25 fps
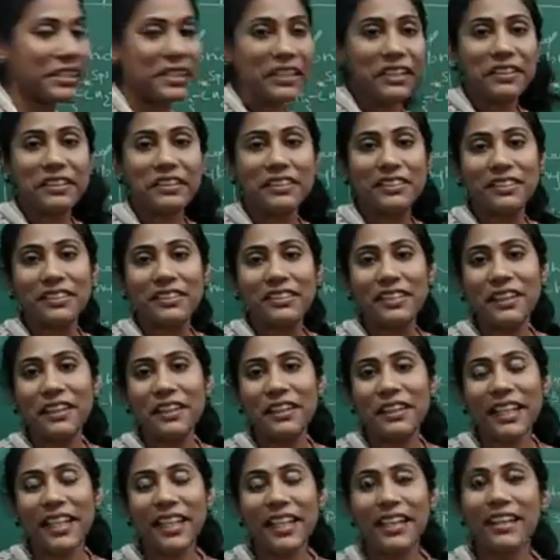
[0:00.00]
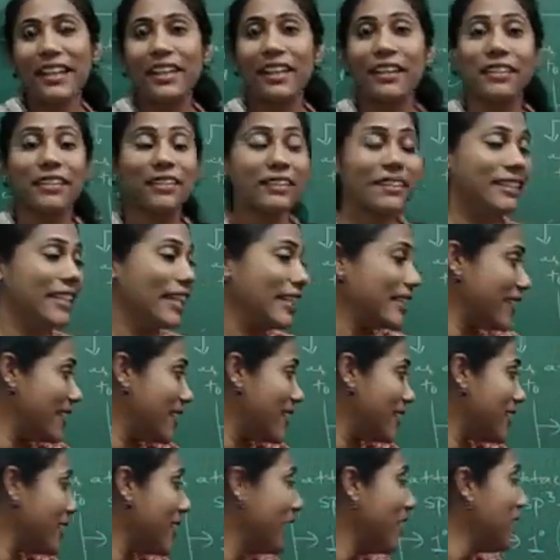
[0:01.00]
ring. Okay, that
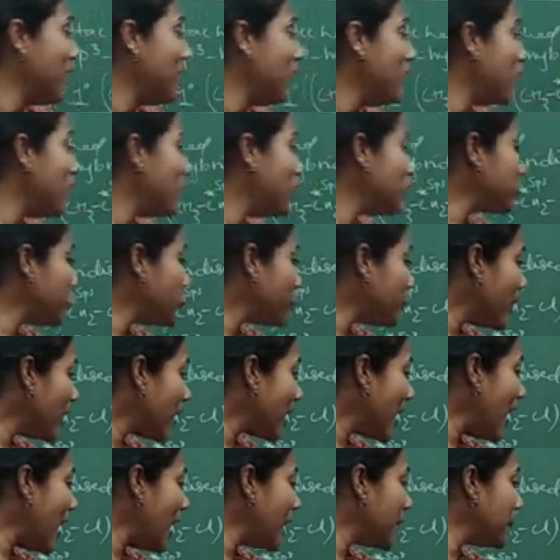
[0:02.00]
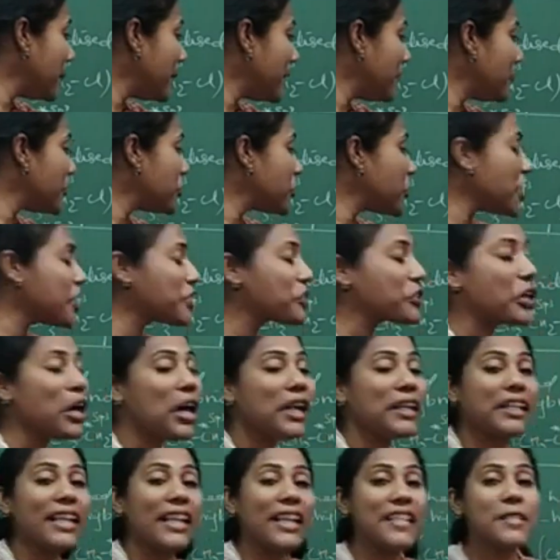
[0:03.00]
is to a carbon which has
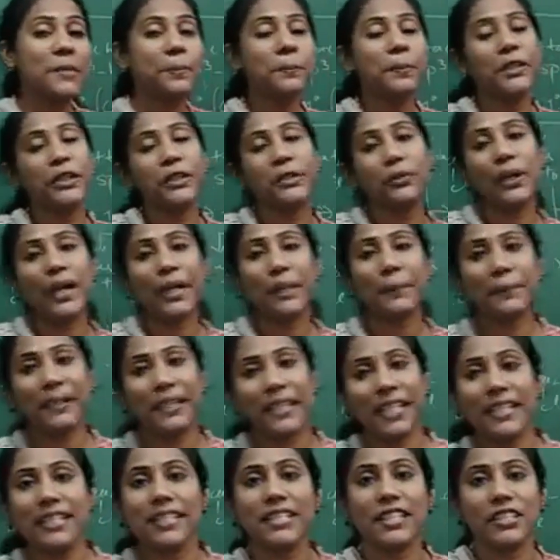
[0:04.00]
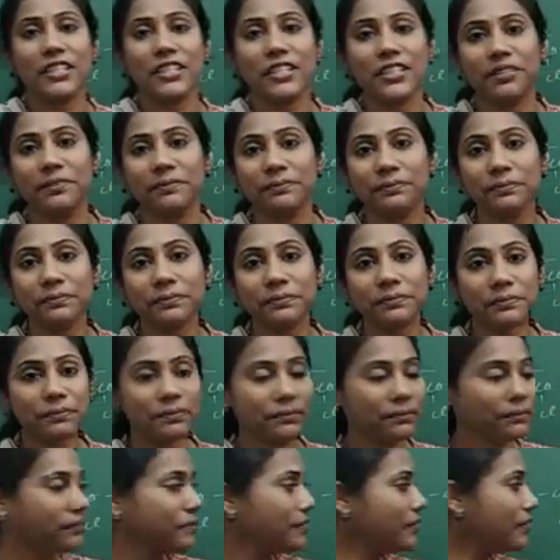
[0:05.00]
got sp2 hybridization.
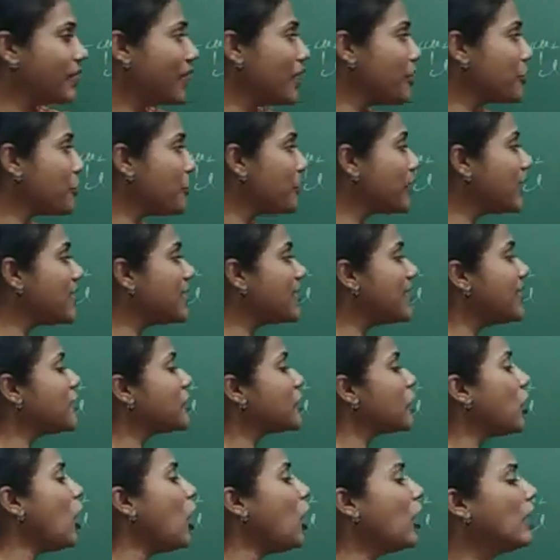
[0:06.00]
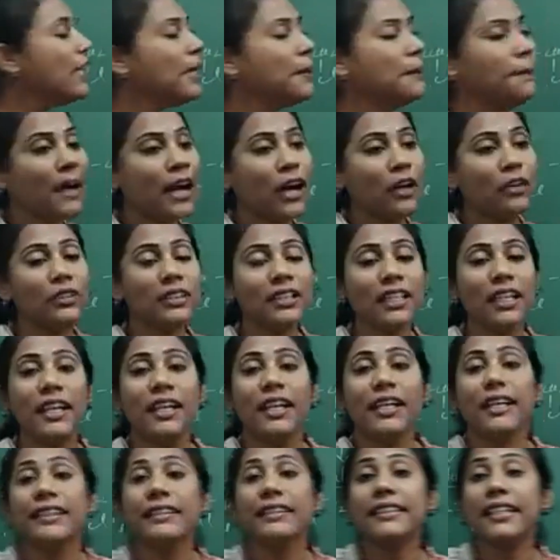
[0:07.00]
So this is all about
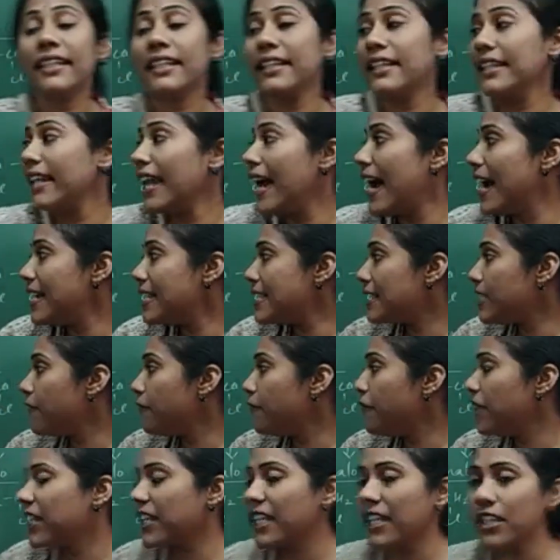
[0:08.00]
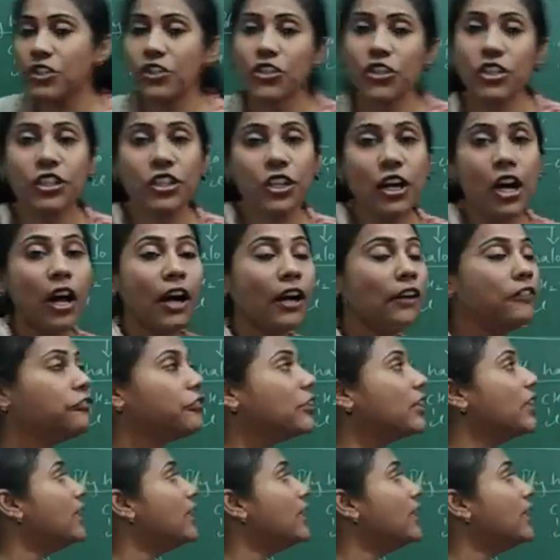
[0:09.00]
the classification of